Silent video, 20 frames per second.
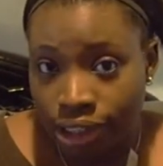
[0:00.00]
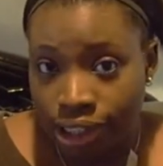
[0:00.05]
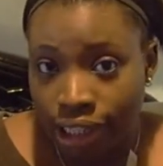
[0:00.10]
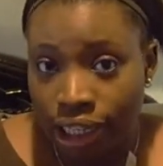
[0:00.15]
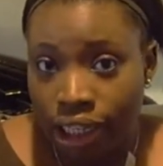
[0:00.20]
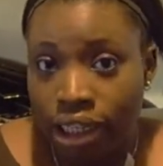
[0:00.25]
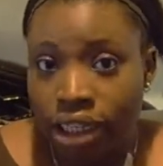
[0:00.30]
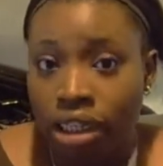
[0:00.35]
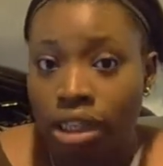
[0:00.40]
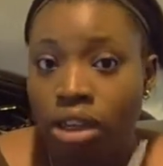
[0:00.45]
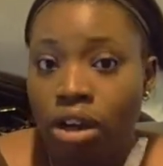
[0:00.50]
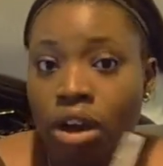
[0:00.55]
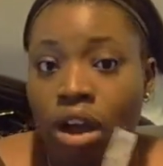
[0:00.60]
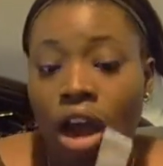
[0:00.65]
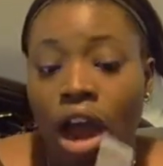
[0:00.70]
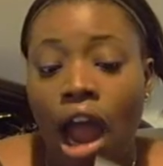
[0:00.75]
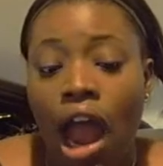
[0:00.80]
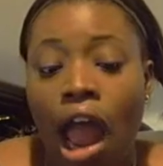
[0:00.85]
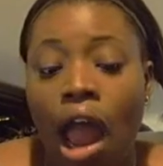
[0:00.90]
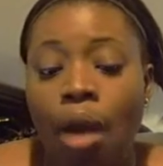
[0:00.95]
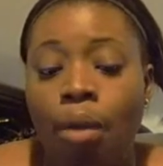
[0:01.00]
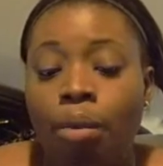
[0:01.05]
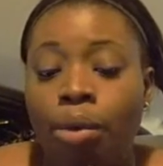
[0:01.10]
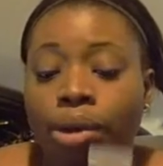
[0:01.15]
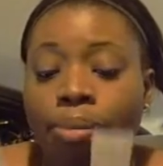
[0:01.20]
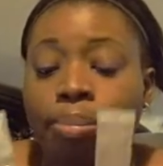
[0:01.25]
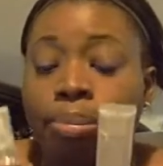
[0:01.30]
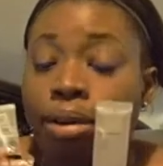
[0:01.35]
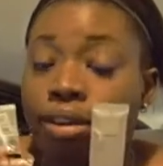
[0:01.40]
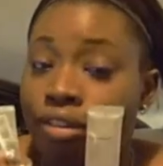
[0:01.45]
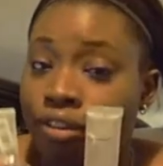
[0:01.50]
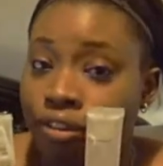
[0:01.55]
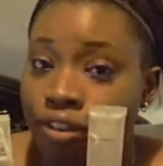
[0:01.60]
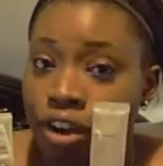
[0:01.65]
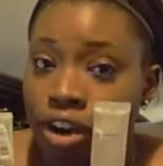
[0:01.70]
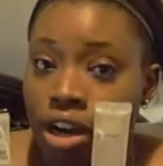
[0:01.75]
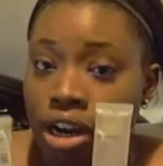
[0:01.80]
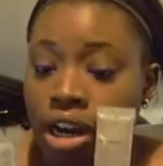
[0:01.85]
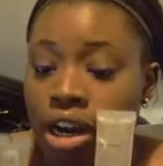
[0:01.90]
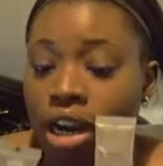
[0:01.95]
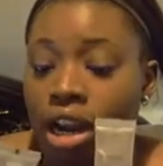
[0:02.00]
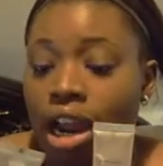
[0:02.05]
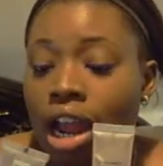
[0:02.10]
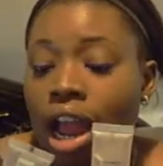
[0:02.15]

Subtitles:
skin, I would prefer,